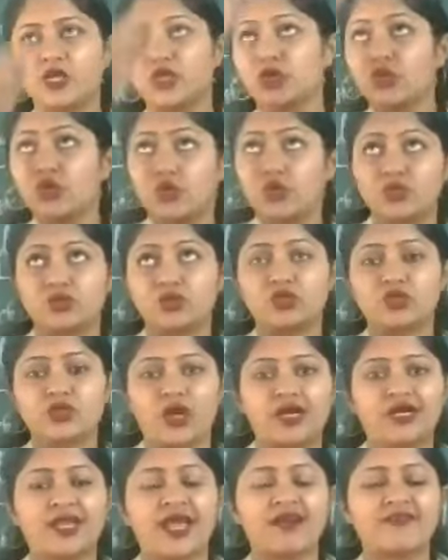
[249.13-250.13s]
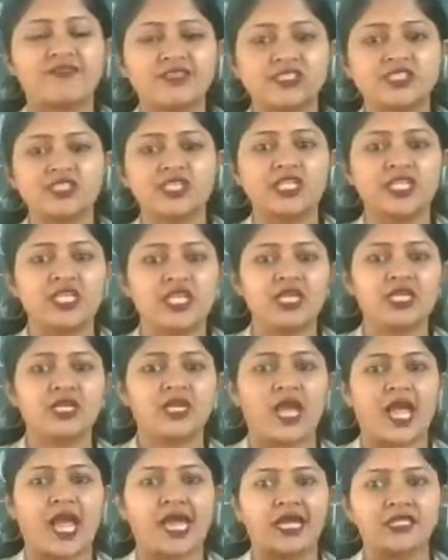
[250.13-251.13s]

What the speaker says: You do not have a genie